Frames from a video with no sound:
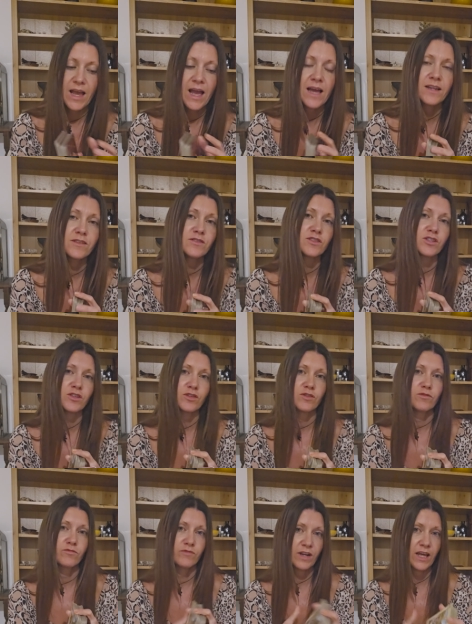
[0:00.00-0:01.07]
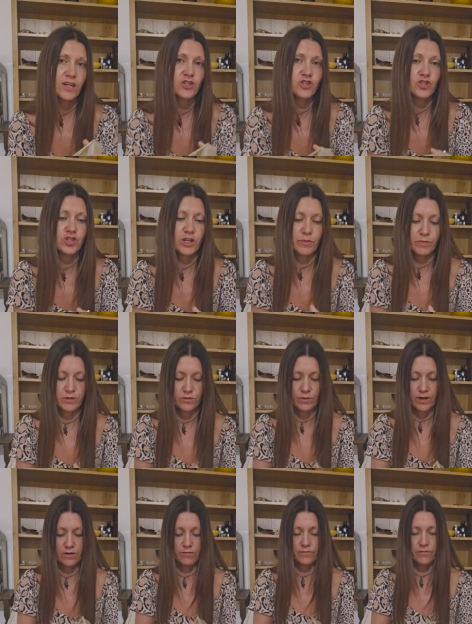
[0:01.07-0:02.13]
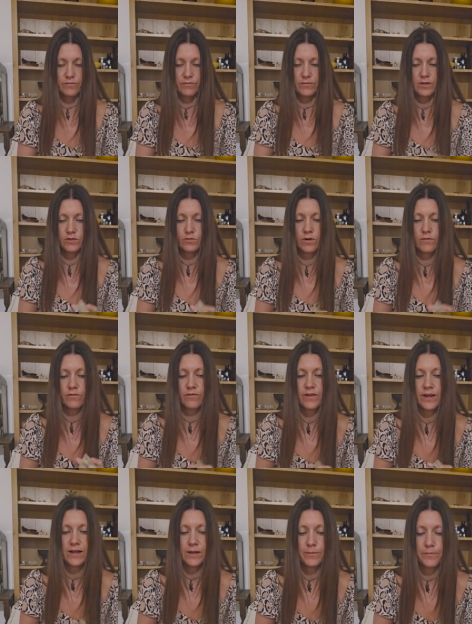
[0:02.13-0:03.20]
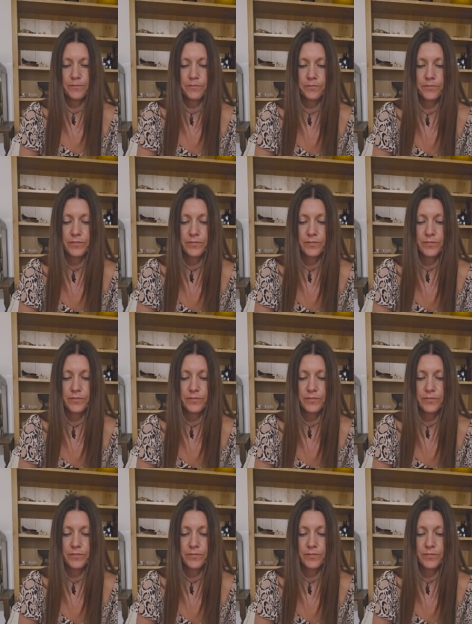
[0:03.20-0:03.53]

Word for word: and relationship as well is what I'm feeling.